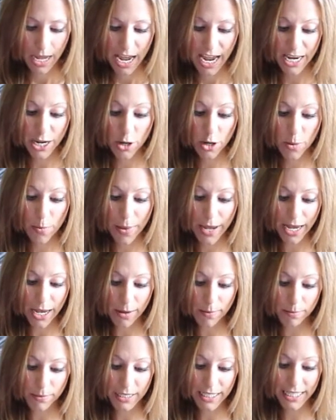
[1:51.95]
And you can make
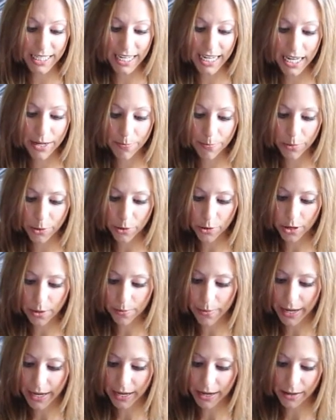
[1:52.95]
them deep, you can
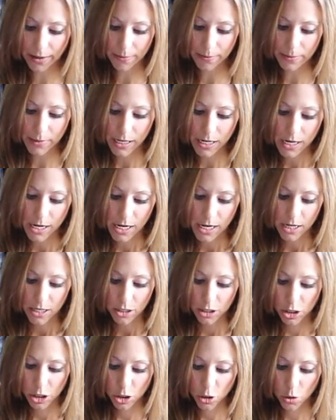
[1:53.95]
make them
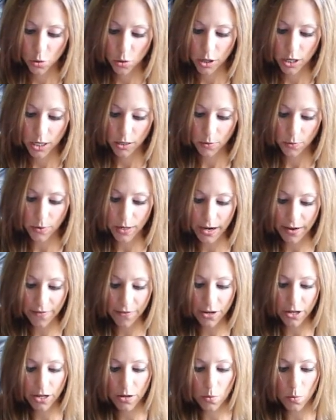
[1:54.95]
short,
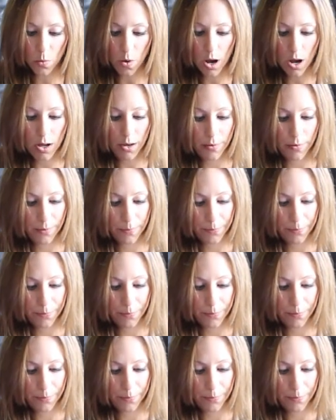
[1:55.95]
whatever you want.